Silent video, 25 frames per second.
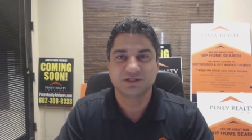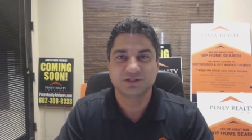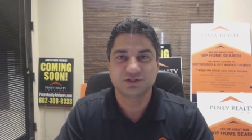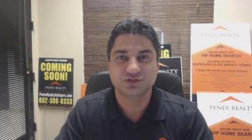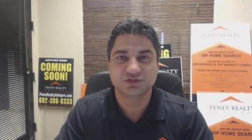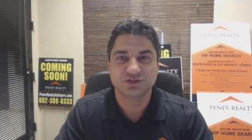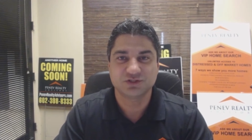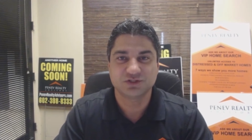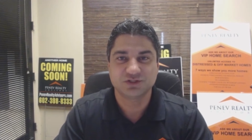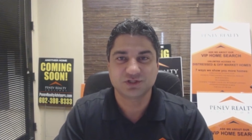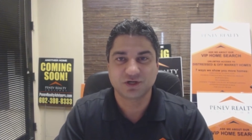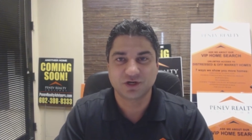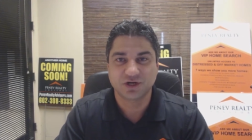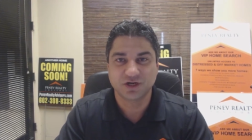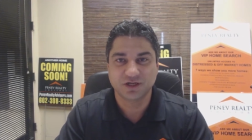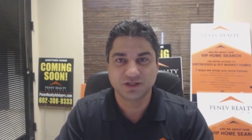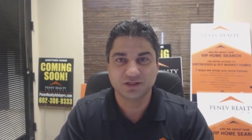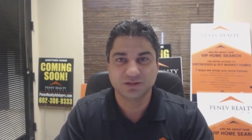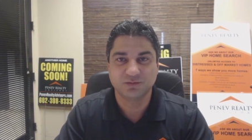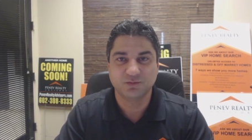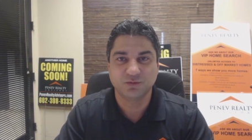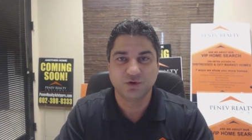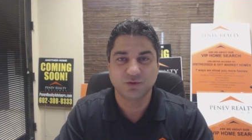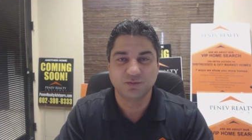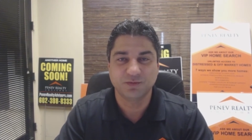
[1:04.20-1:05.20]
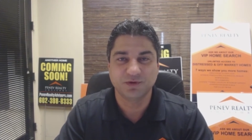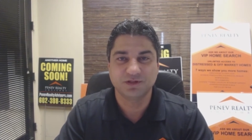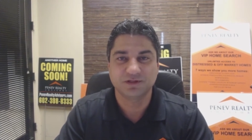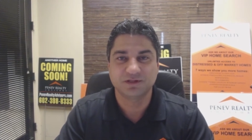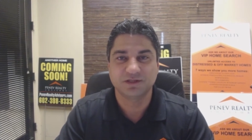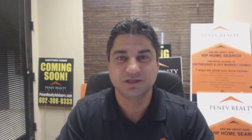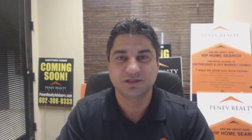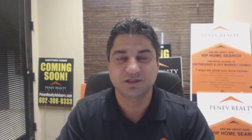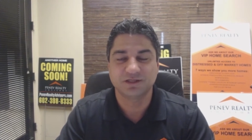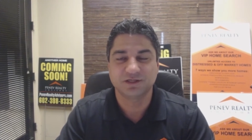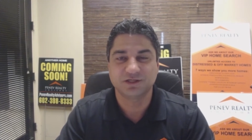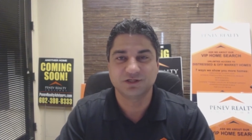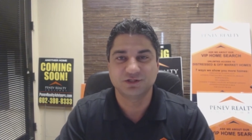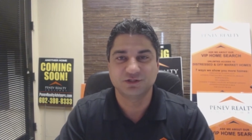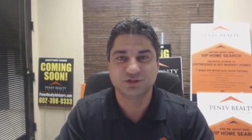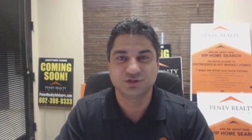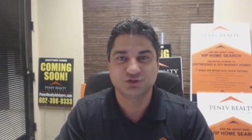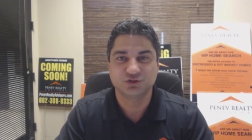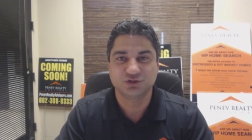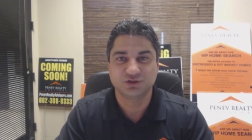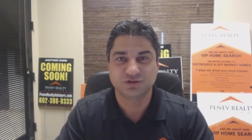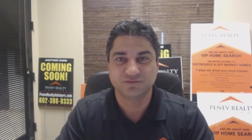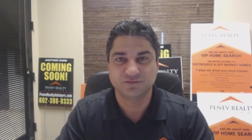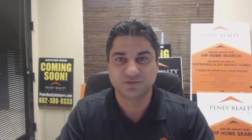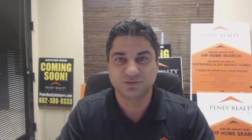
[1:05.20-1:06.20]
conditions are at the moment and the
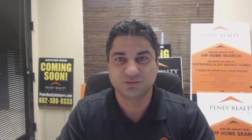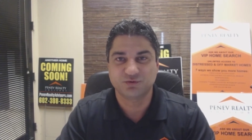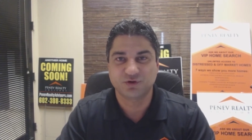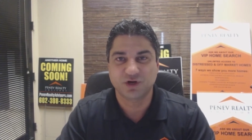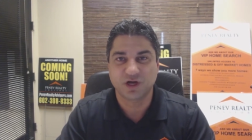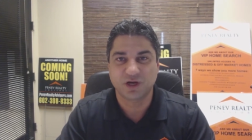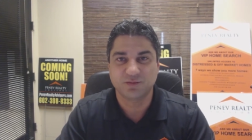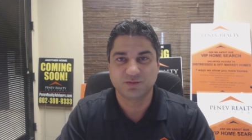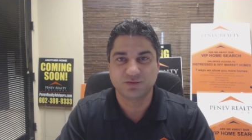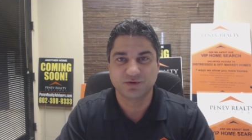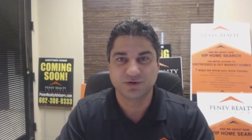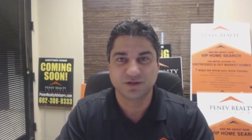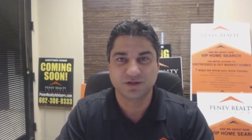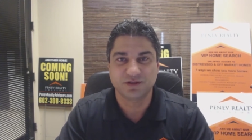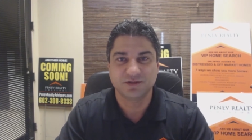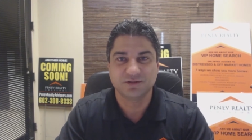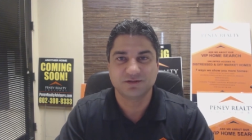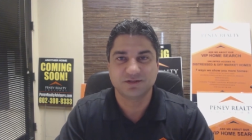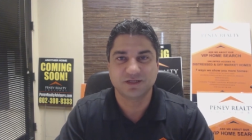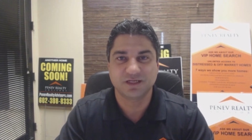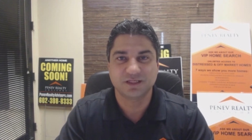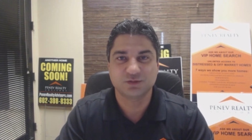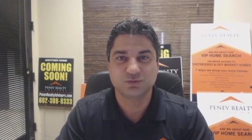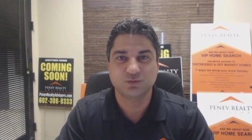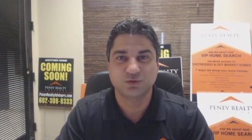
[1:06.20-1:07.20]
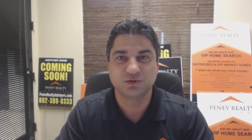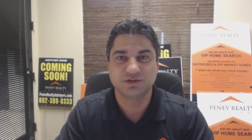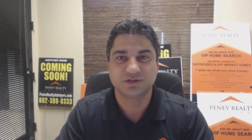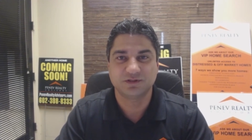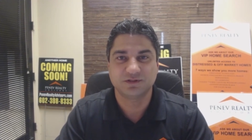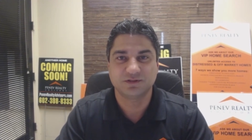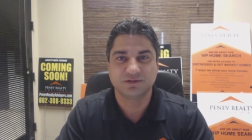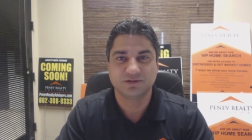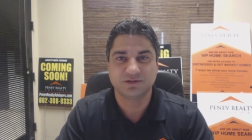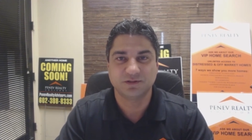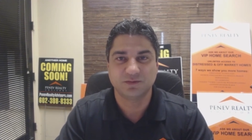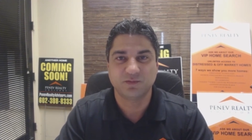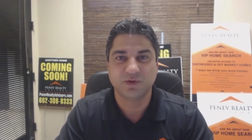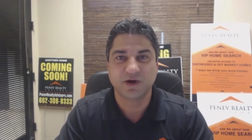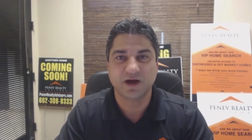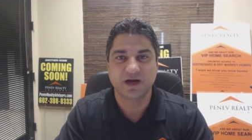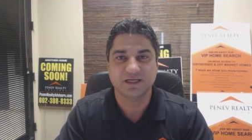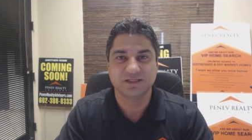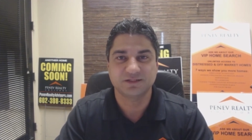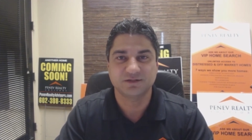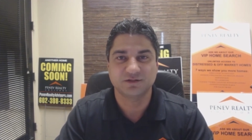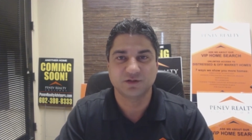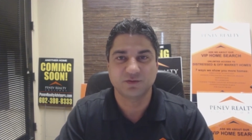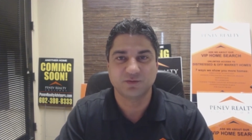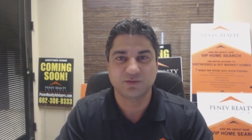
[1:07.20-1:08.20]
condition of the property. That's what the buyer
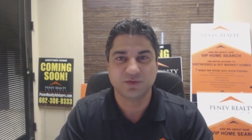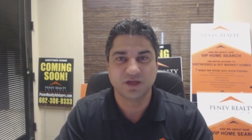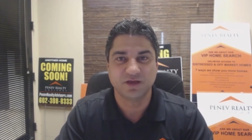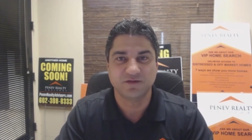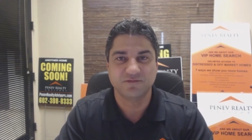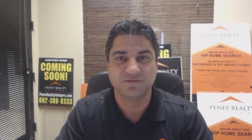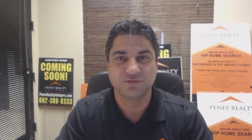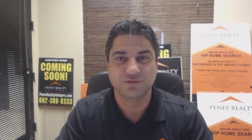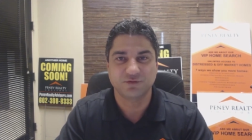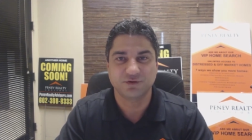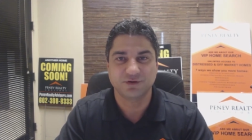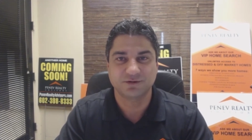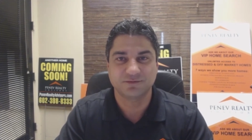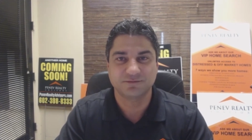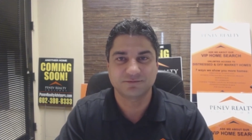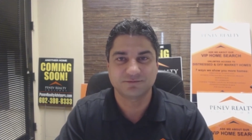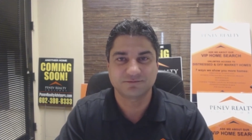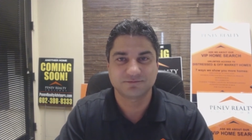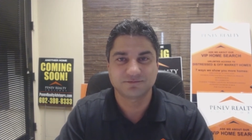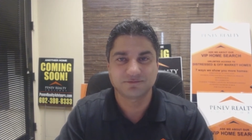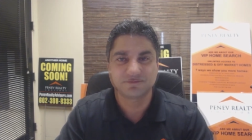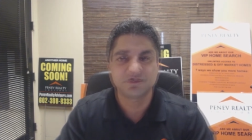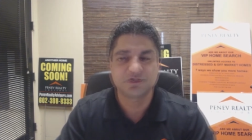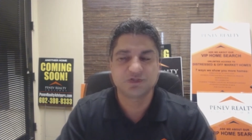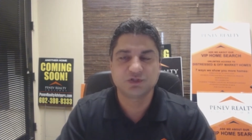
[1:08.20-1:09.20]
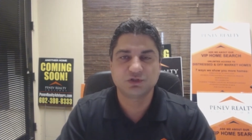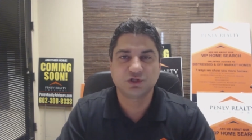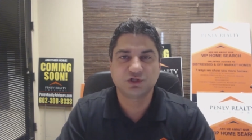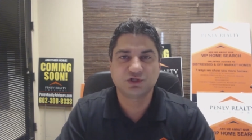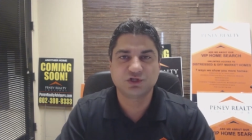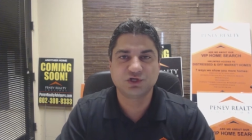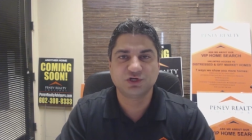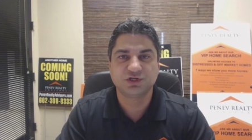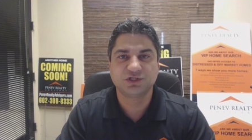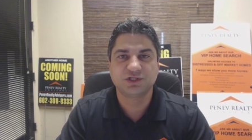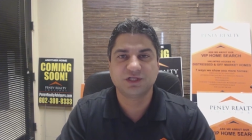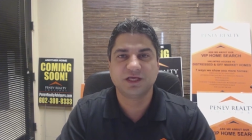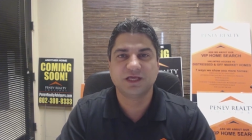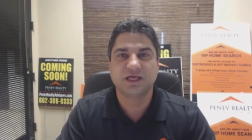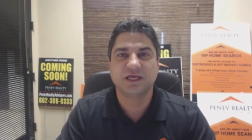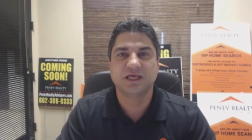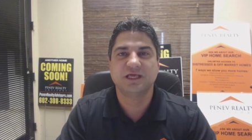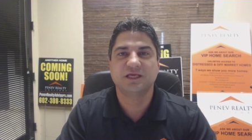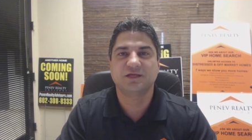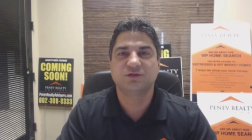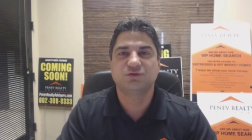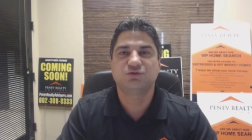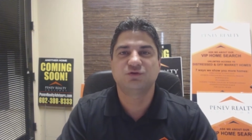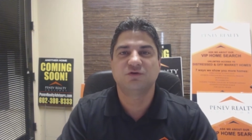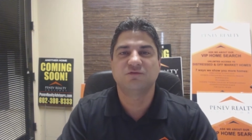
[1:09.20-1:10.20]
is gonna pay for it. So the third thing
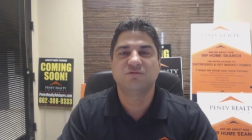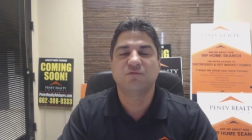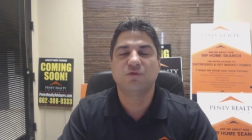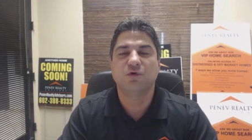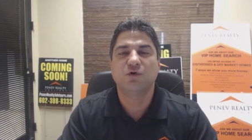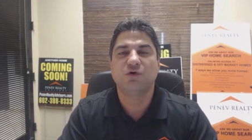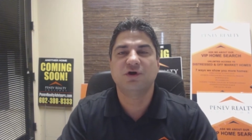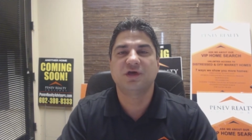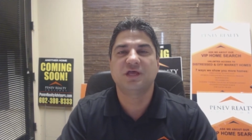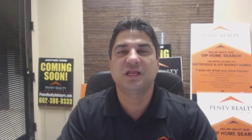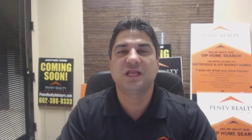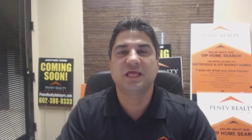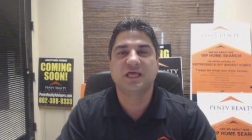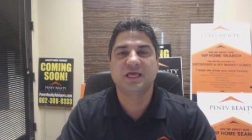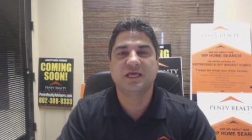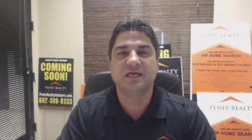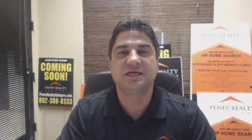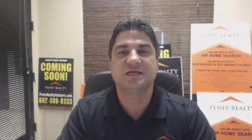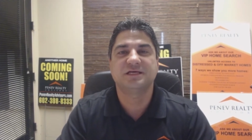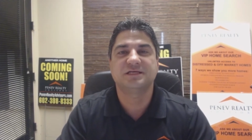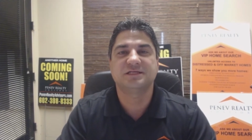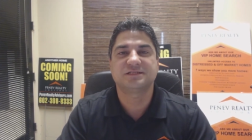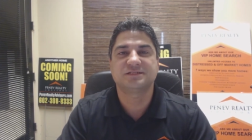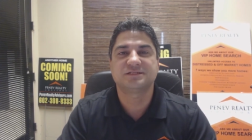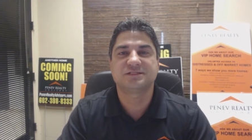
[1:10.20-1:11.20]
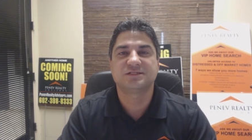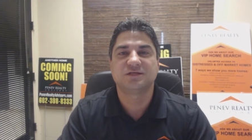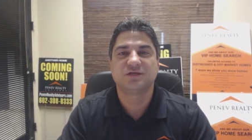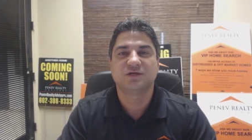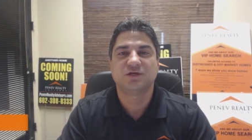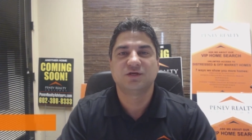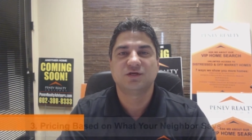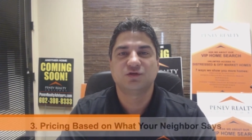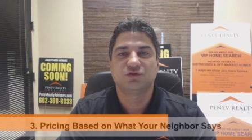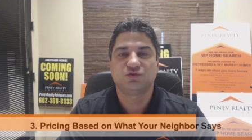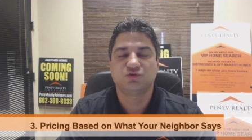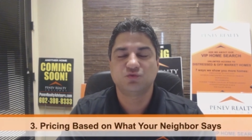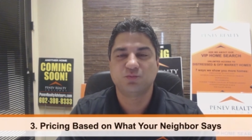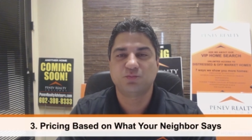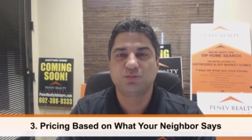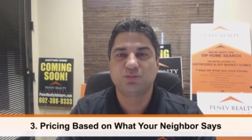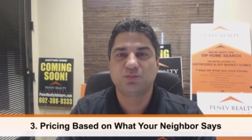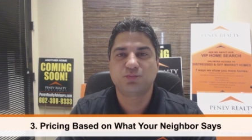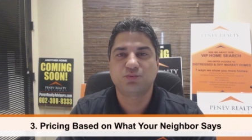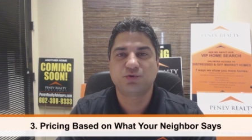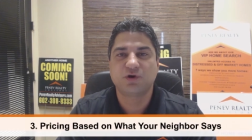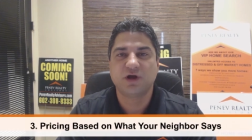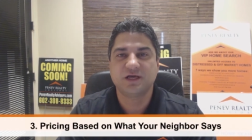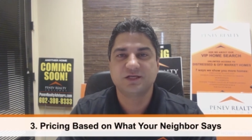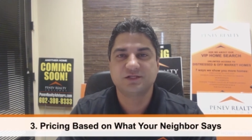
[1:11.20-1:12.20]
to avoid is to
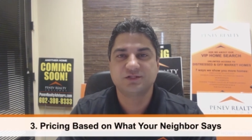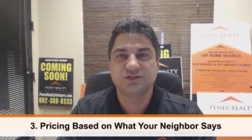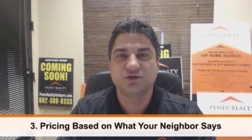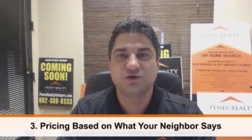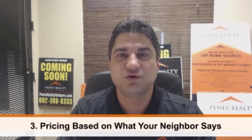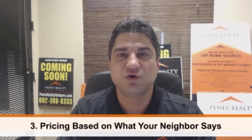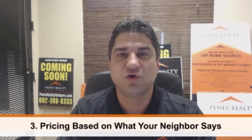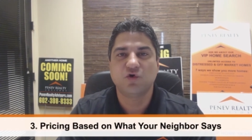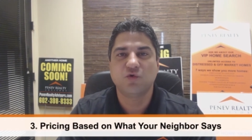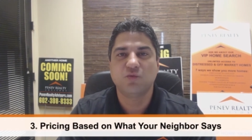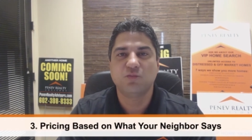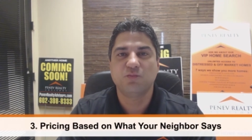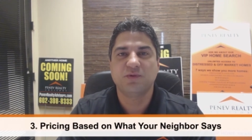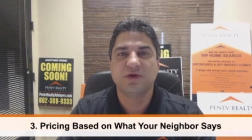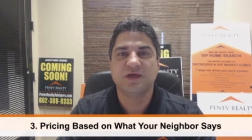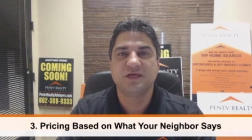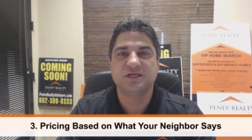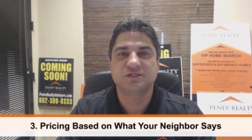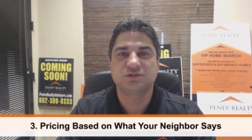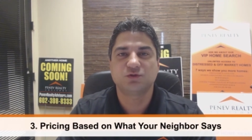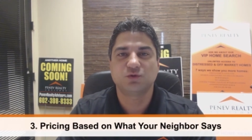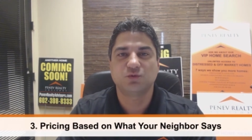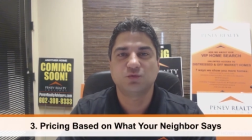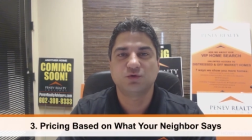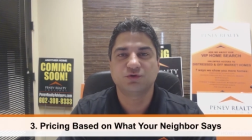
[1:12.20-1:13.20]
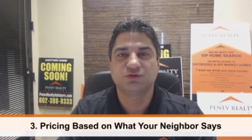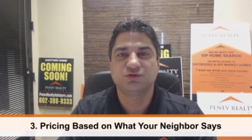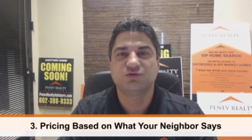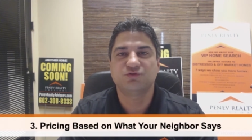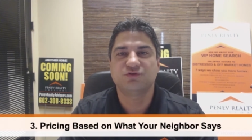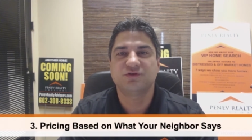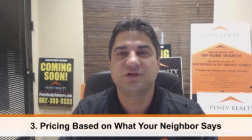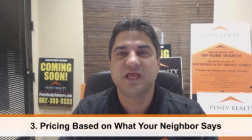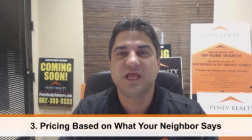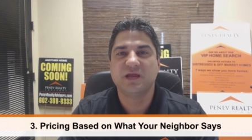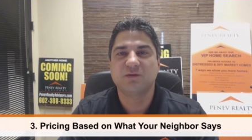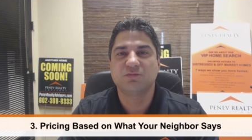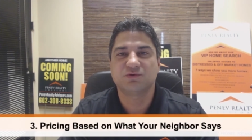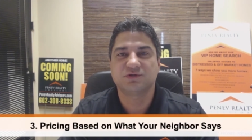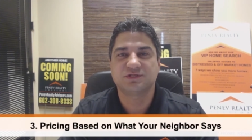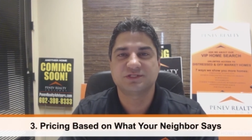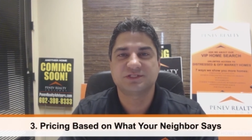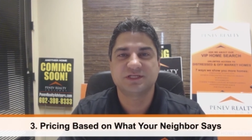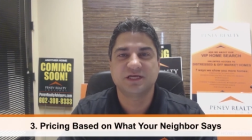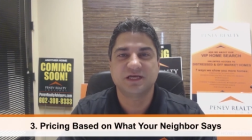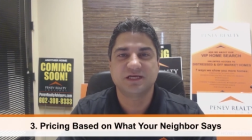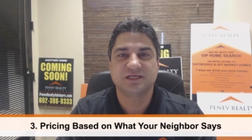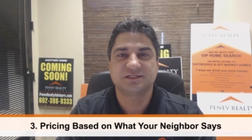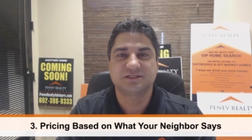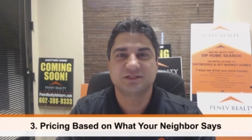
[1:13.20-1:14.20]
price your home based on what your neighbor
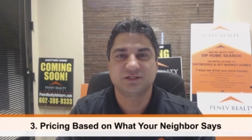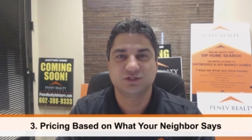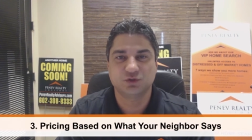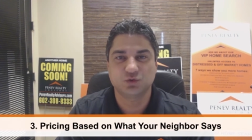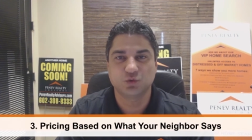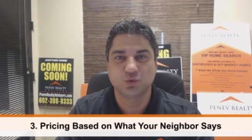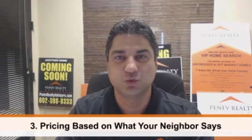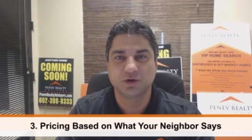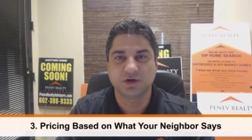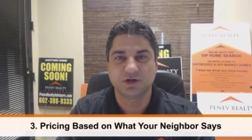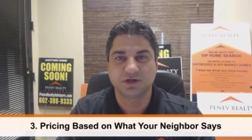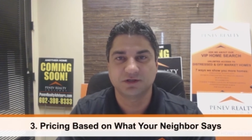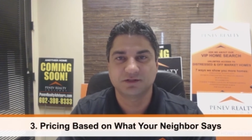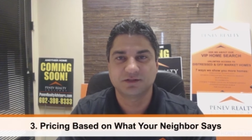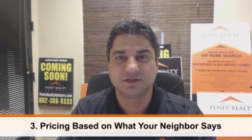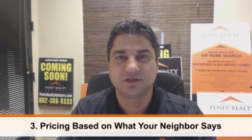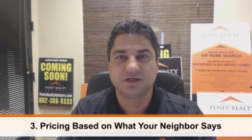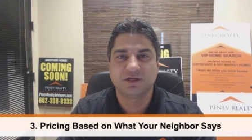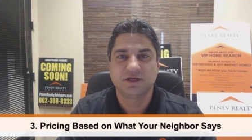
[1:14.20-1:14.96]
says it's worth.